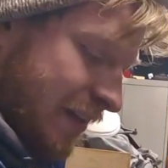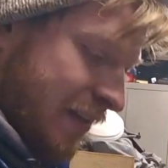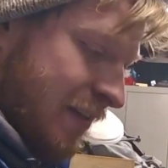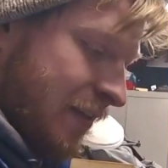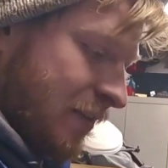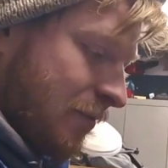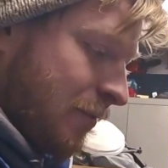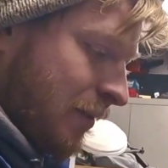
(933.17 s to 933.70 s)
can
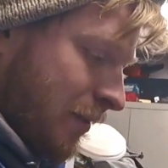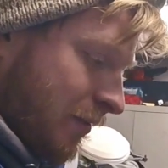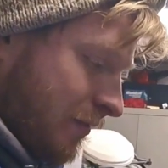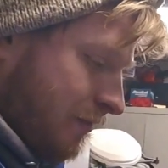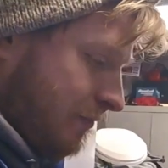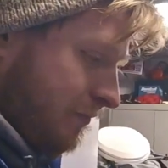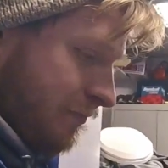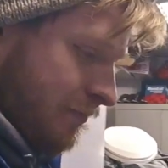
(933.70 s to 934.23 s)
deal
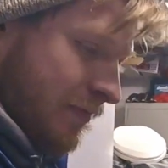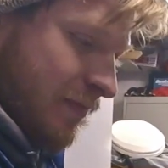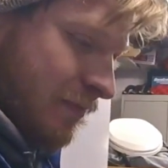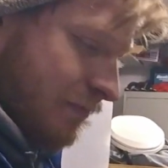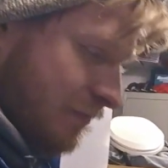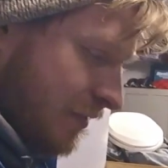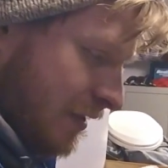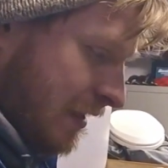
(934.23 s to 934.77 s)
with
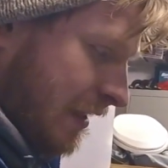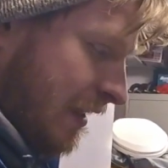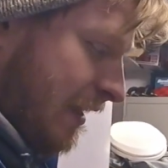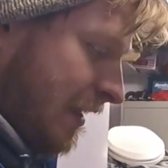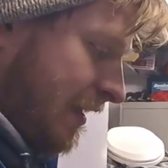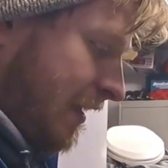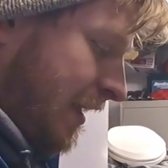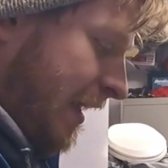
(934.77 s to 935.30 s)

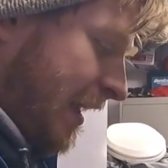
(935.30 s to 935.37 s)
gutting an